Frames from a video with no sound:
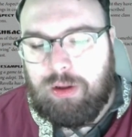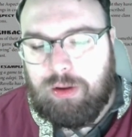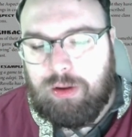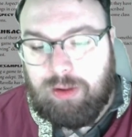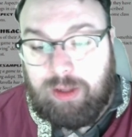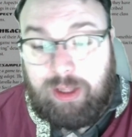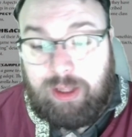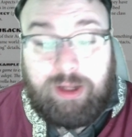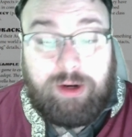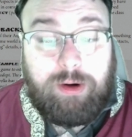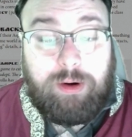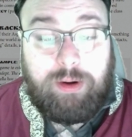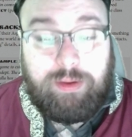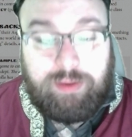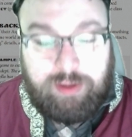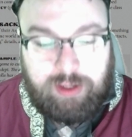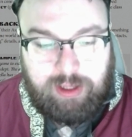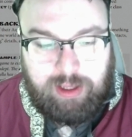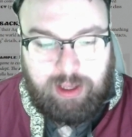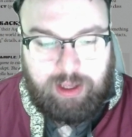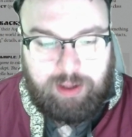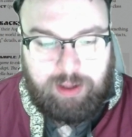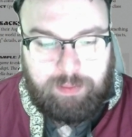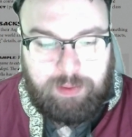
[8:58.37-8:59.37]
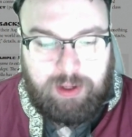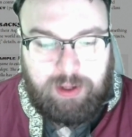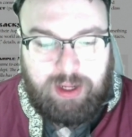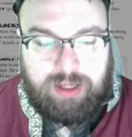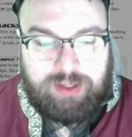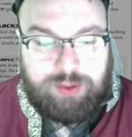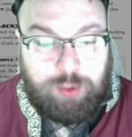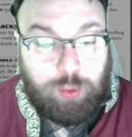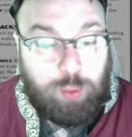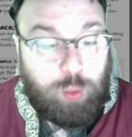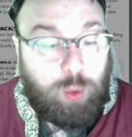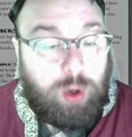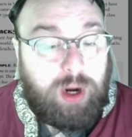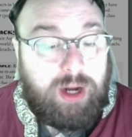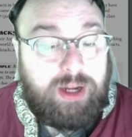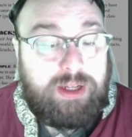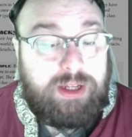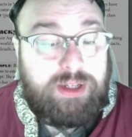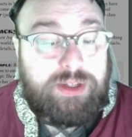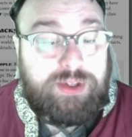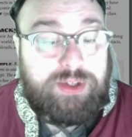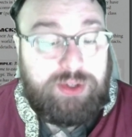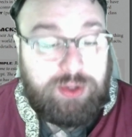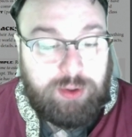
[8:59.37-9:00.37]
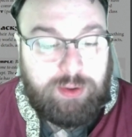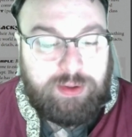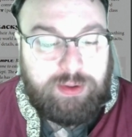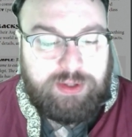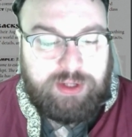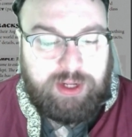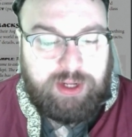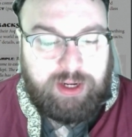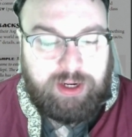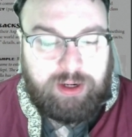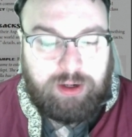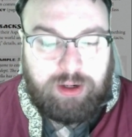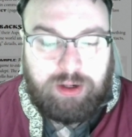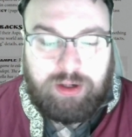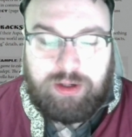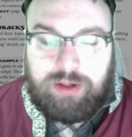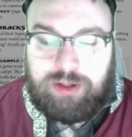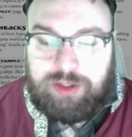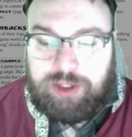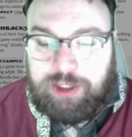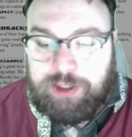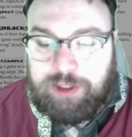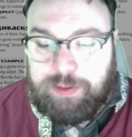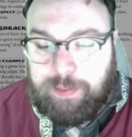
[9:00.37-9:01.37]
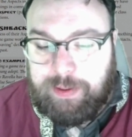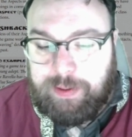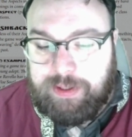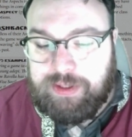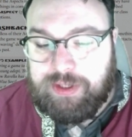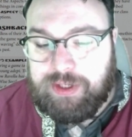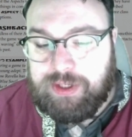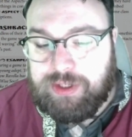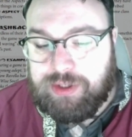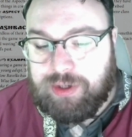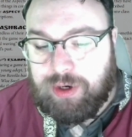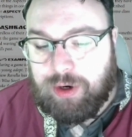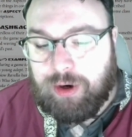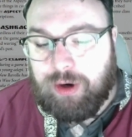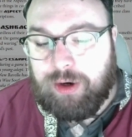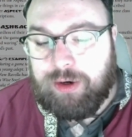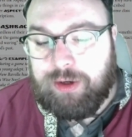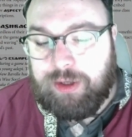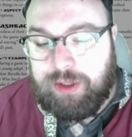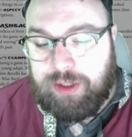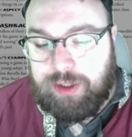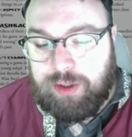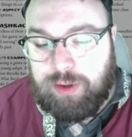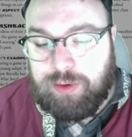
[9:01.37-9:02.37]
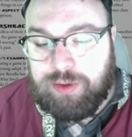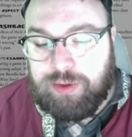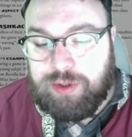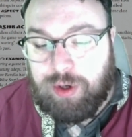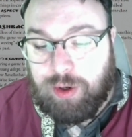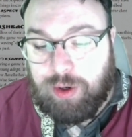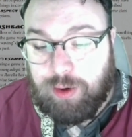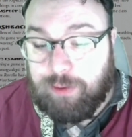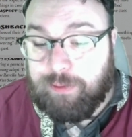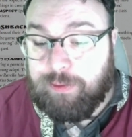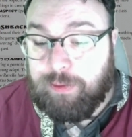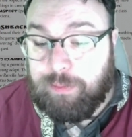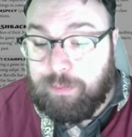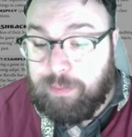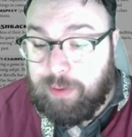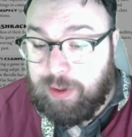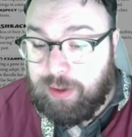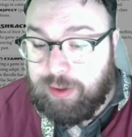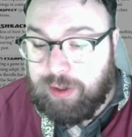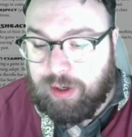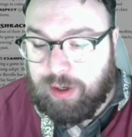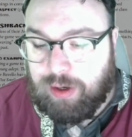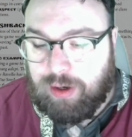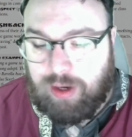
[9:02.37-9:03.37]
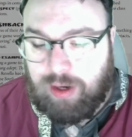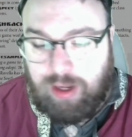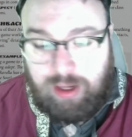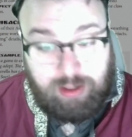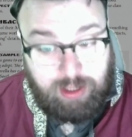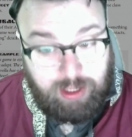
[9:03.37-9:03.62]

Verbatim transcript: Later in the game, as a wise soothsayer, she spends a star to use her familiar, an